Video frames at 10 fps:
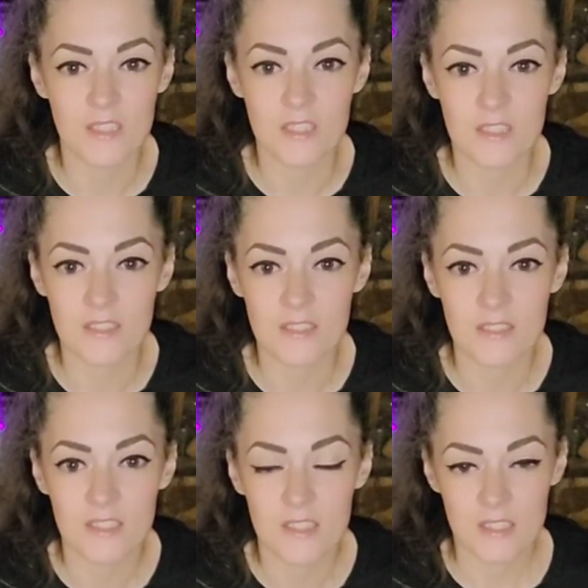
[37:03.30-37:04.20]
the
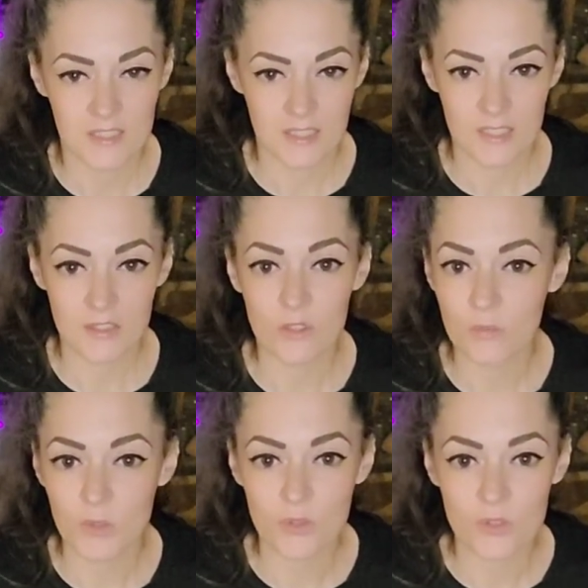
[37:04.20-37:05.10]
new
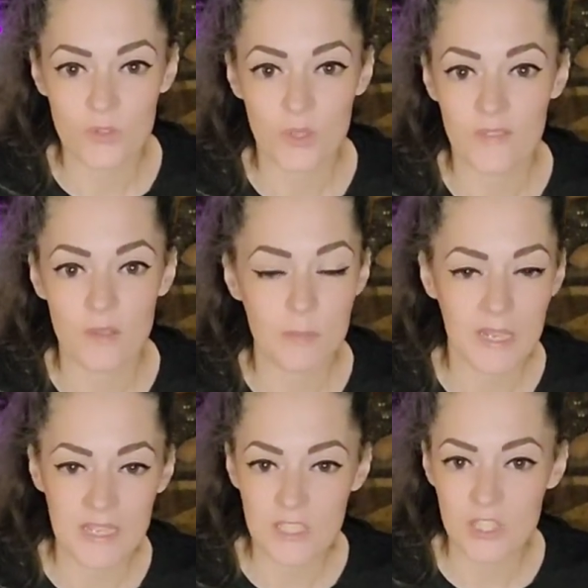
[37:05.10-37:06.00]
moon is great for
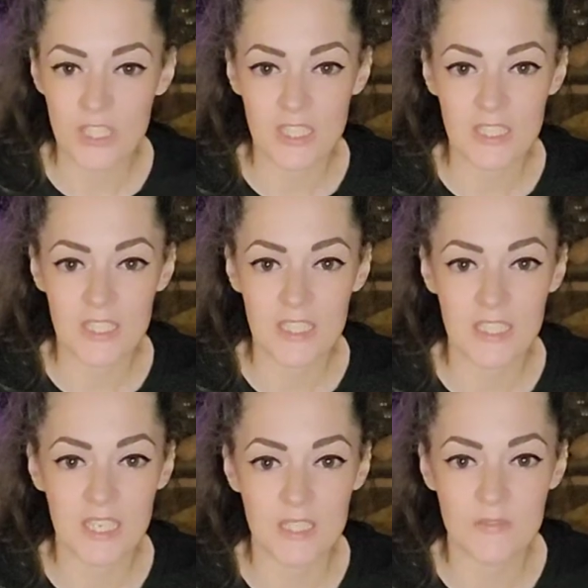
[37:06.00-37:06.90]
banishing and
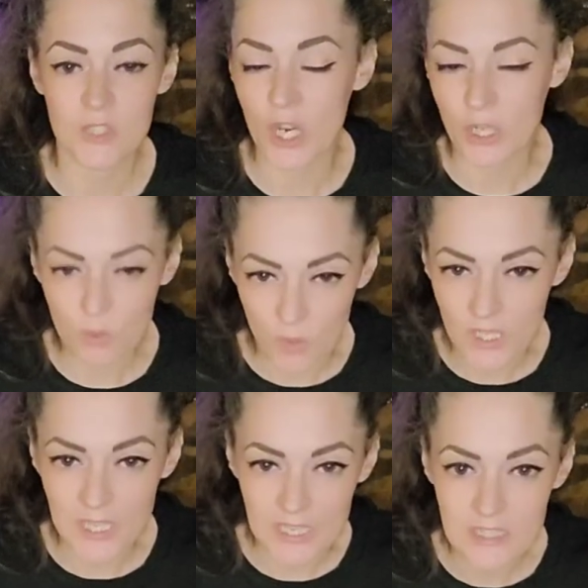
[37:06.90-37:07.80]
any kind of dark
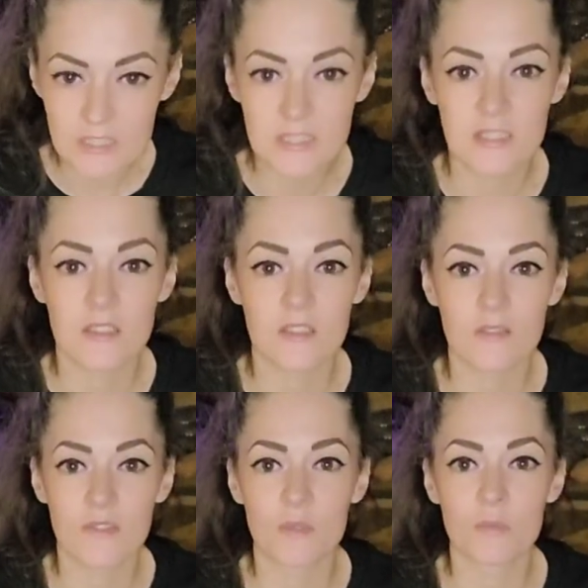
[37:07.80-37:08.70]
workings, and the
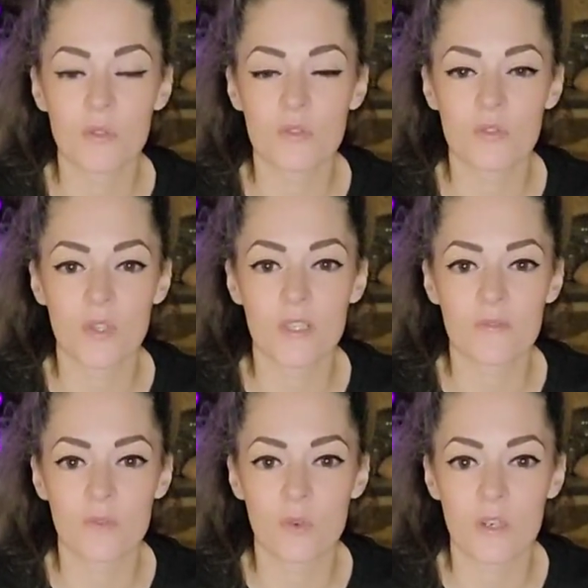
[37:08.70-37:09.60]
full moon is great
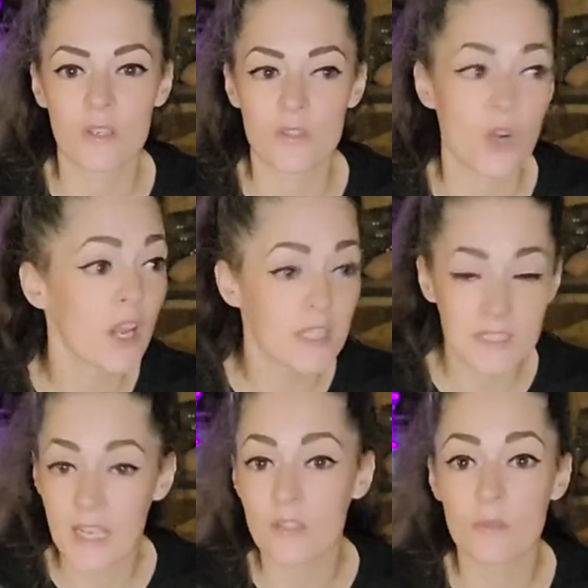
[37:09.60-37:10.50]
for drawing
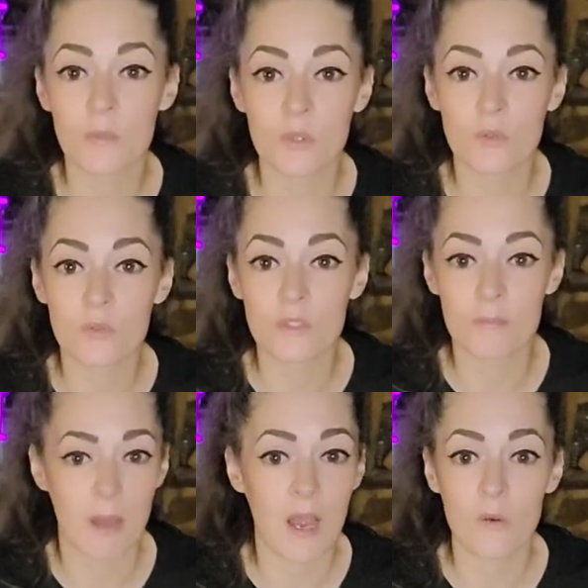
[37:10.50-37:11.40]
down the moon's
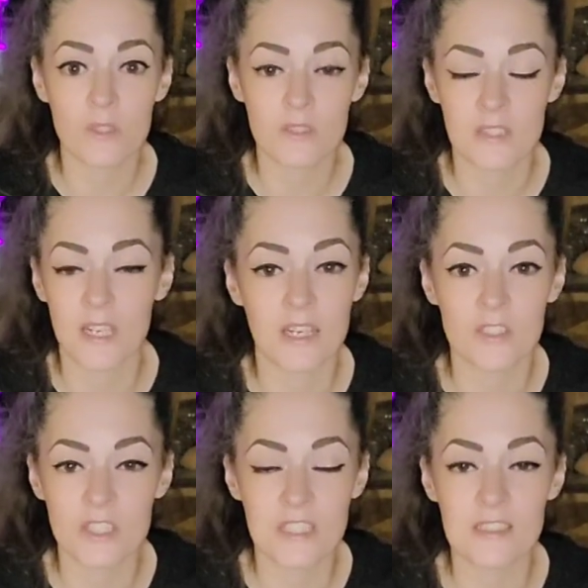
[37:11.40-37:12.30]
powers and
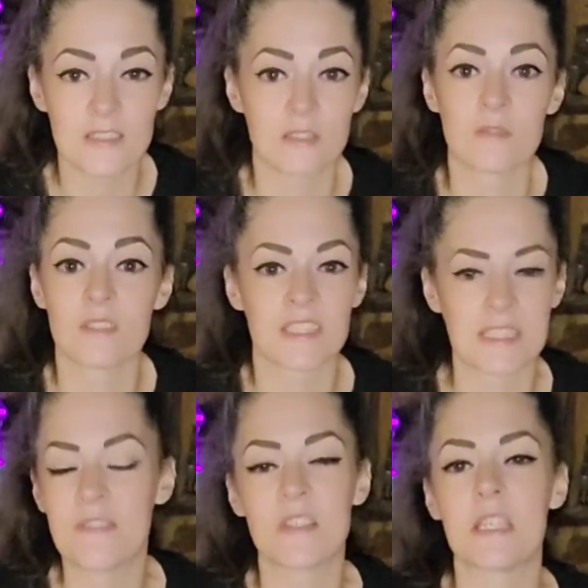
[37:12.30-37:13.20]
energies and
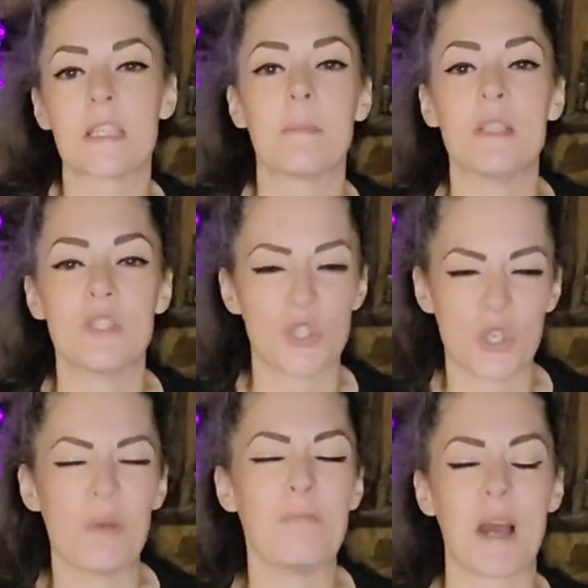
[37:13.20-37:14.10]
siphoning them into
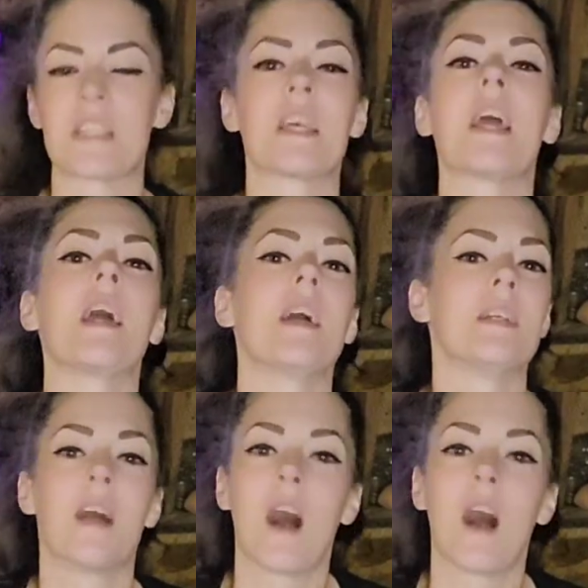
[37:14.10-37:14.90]
your body